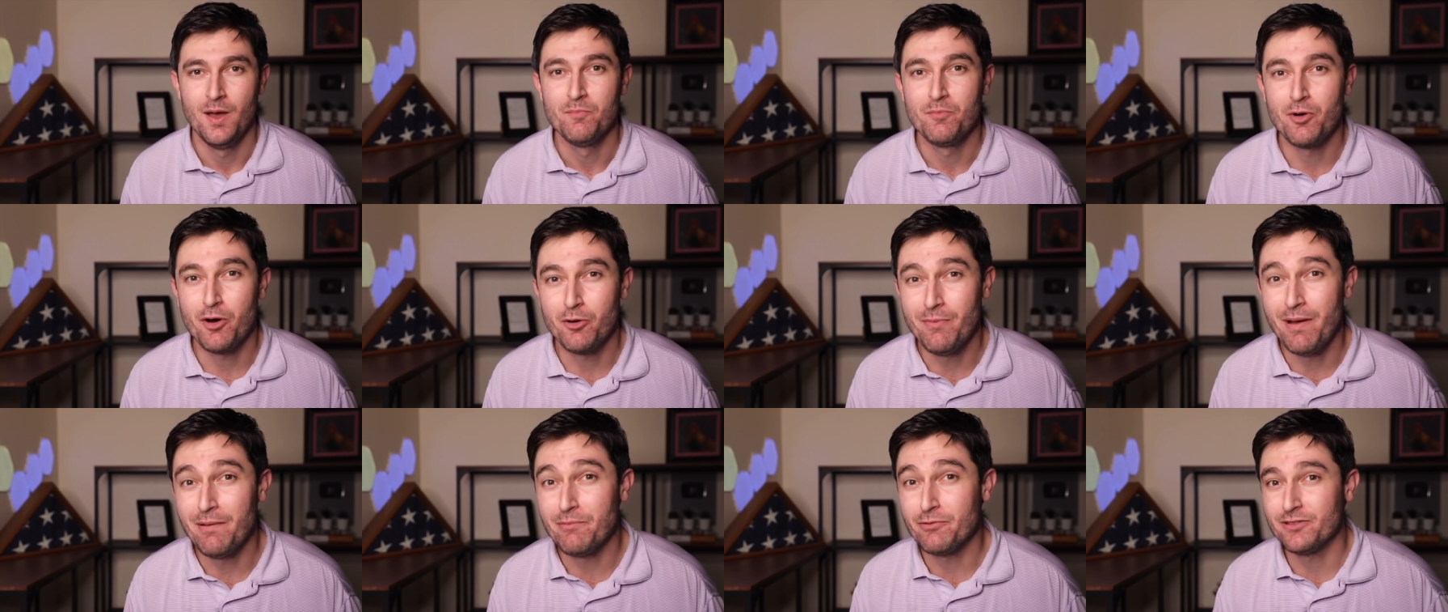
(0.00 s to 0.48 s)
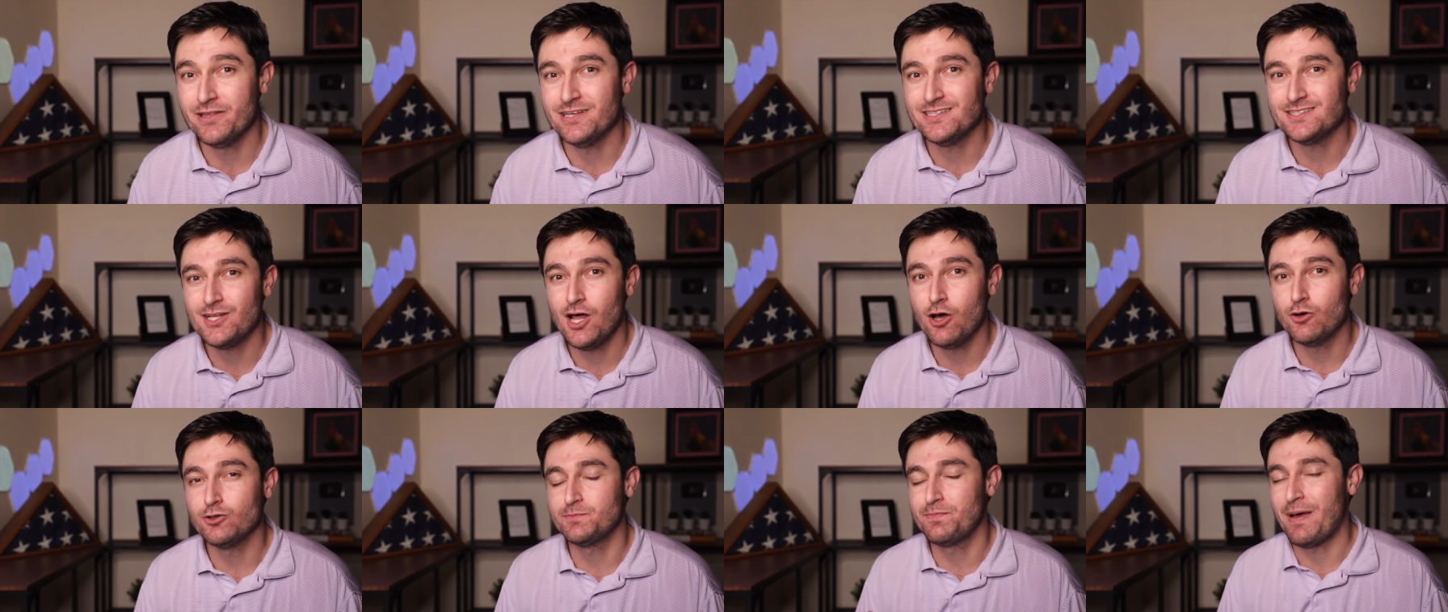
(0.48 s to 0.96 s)
But remember, this
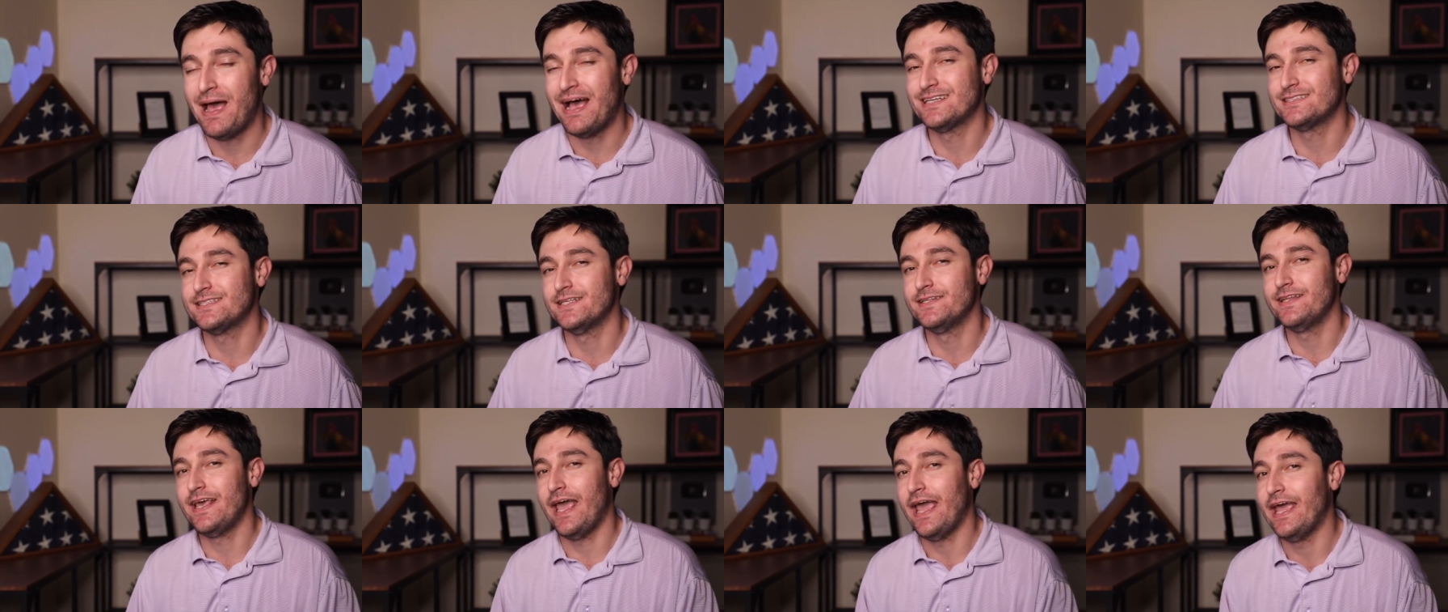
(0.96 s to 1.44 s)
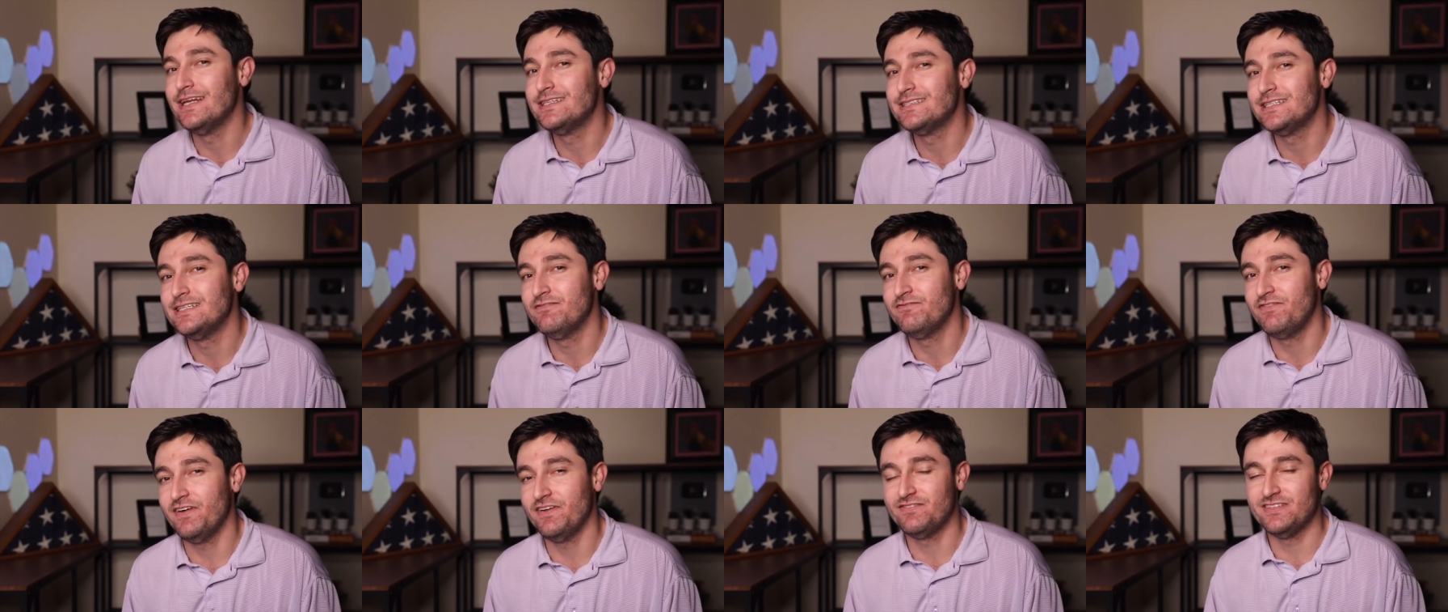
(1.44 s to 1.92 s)
law was passed in the
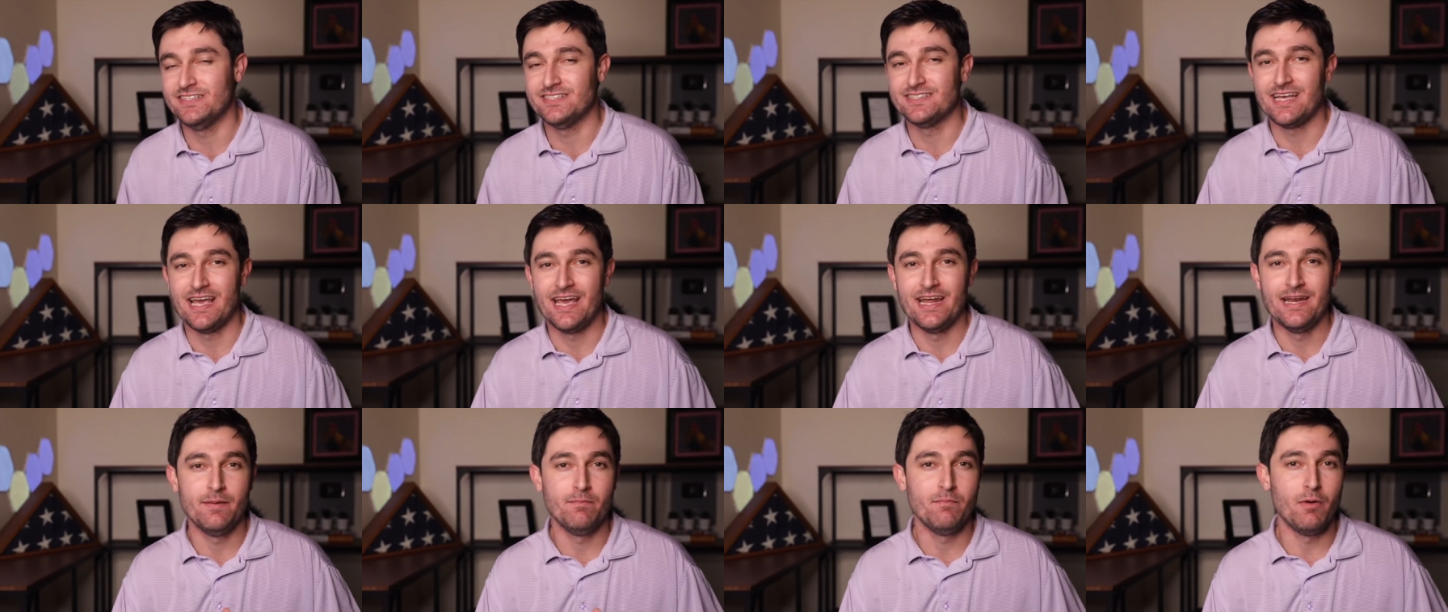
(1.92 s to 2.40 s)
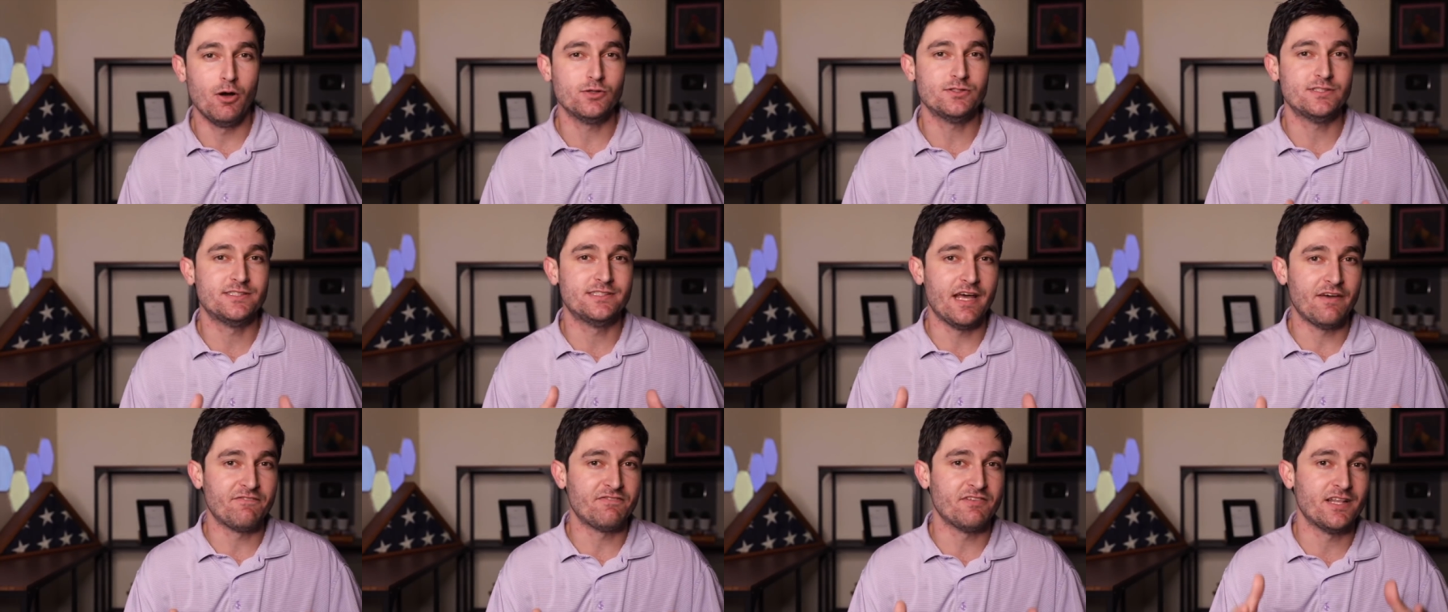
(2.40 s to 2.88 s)
1850s, and it most
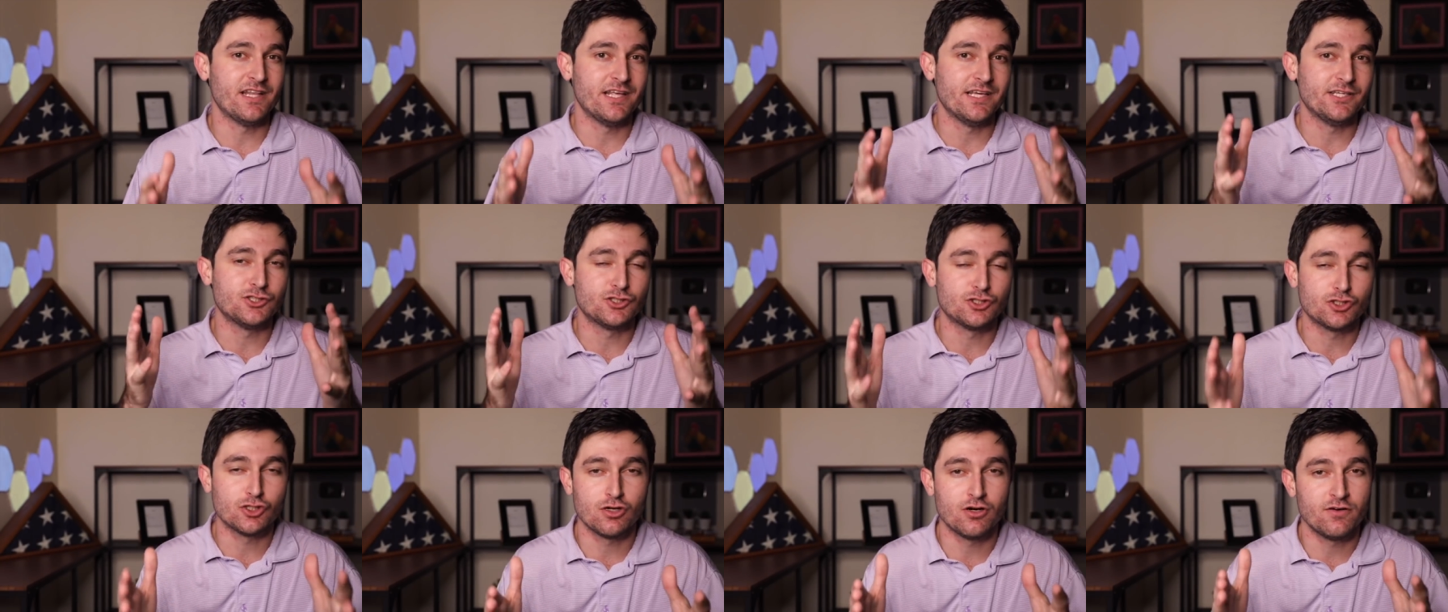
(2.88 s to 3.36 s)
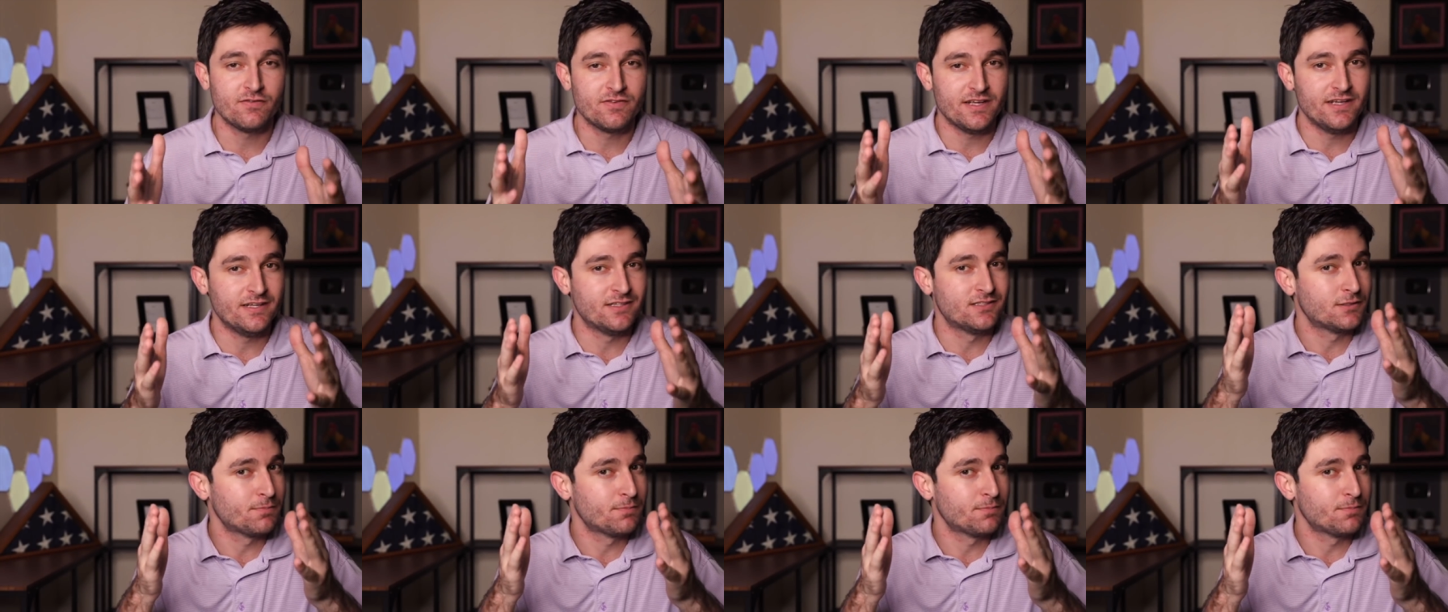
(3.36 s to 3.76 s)
definitely served its